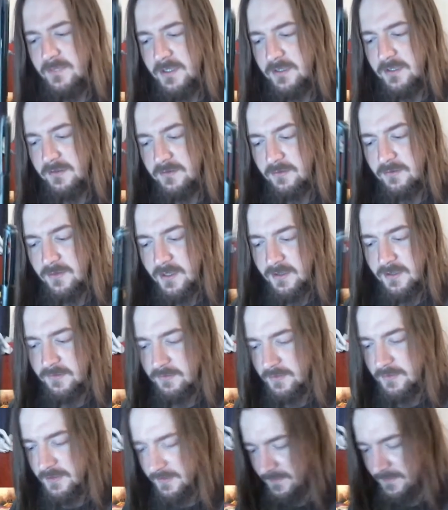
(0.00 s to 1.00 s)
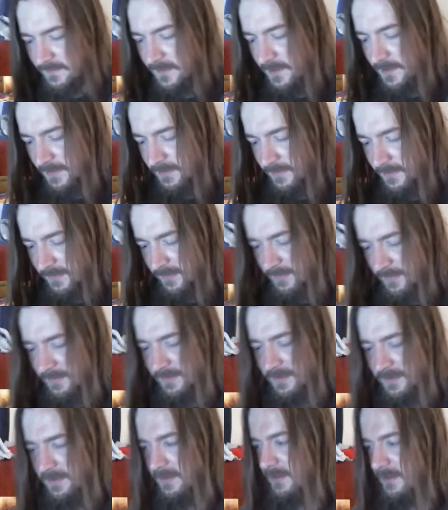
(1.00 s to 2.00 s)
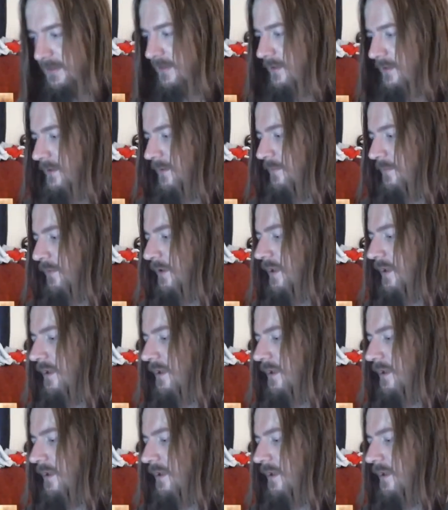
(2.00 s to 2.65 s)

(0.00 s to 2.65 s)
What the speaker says: and you guys will get to see it. But